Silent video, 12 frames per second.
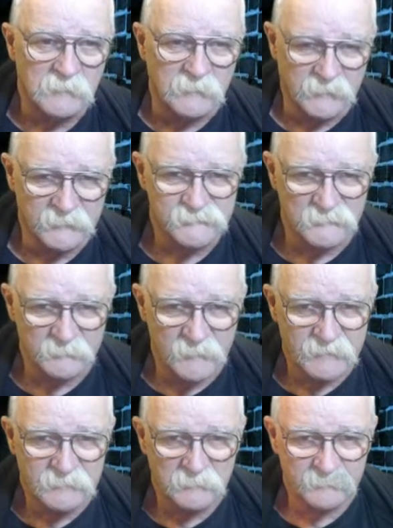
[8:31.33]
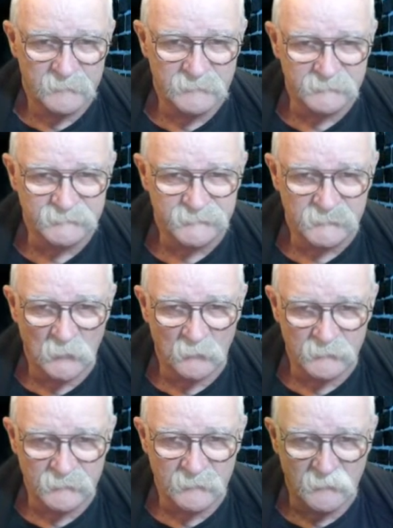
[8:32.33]
Angel may come in and sit
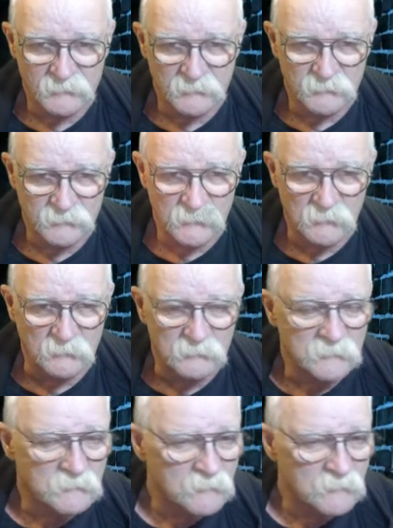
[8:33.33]
over there. I don't know.